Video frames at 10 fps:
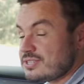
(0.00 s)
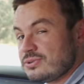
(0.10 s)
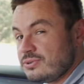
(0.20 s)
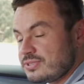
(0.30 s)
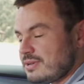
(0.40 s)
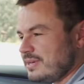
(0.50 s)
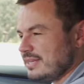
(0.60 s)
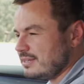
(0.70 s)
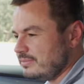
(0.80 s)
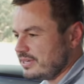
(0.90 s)
this could also be a
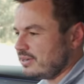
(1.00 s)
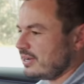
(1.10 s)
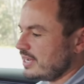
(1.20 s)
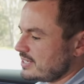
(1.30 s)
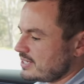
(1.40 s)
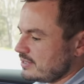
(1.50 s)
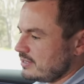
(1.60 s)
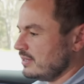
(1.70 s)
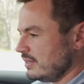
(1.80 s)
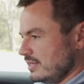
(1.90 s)
little bit higher to
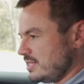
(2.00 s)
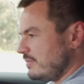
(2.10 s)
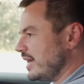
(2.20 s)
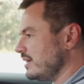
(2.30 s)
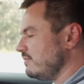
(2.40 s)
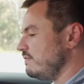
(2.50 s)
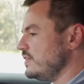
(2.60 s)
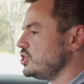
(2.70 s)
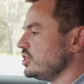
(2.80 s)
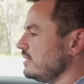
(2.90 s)
make it
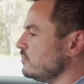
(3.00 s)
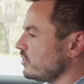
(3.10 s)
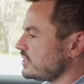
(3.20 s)
visually more